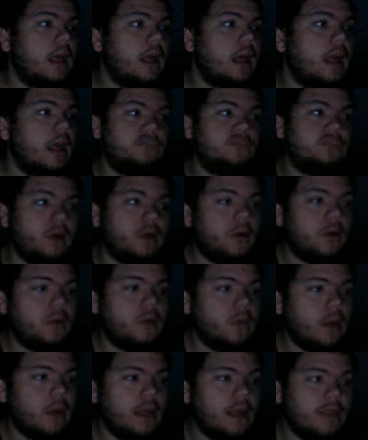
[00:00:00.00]

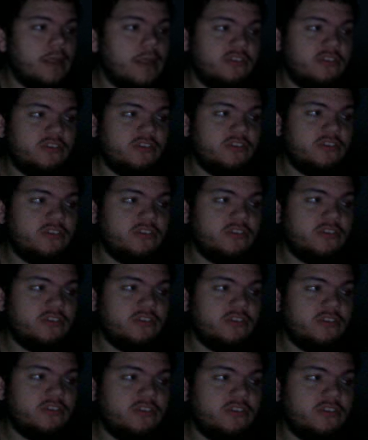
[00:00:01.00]
so this has
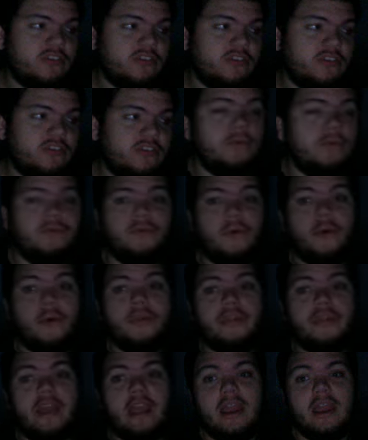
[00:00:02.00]
been the
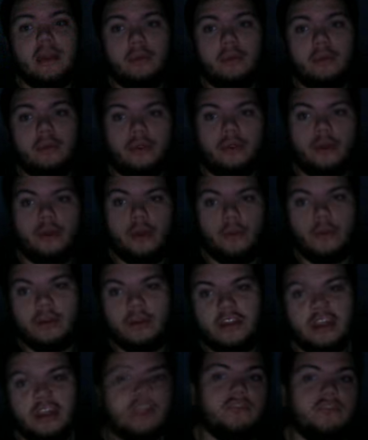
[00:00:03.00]
4th annual 31
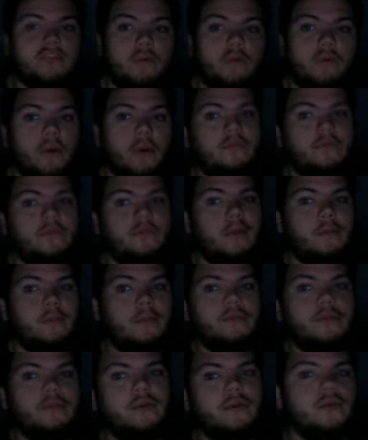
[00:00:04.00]
Days of Horror Film
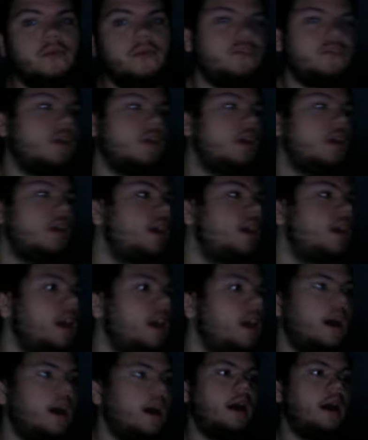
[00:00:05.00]
Reviews.
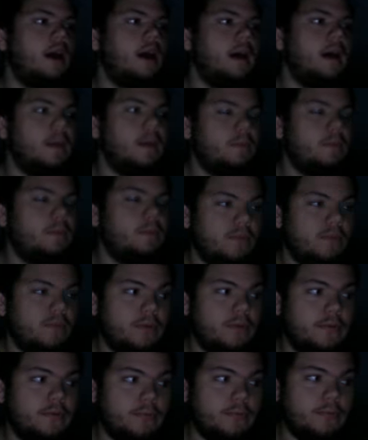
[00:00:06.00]
I'll
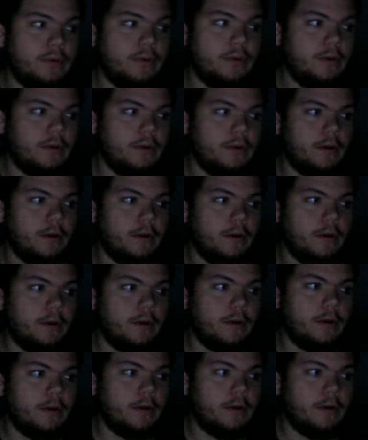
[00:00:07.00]
be
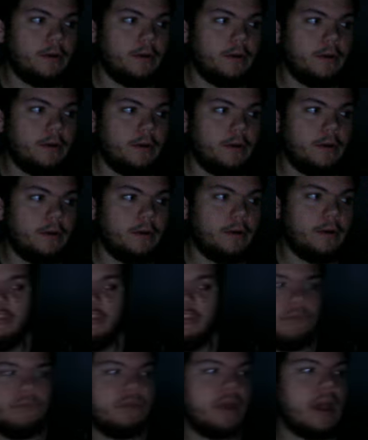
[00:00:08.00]
back like
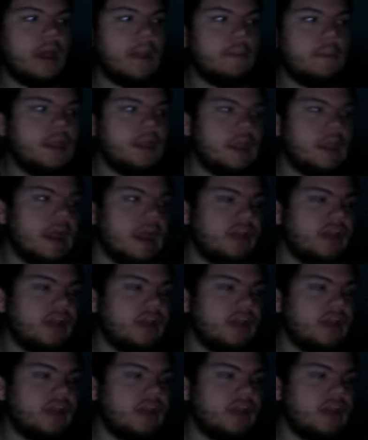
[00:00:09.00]
sometime in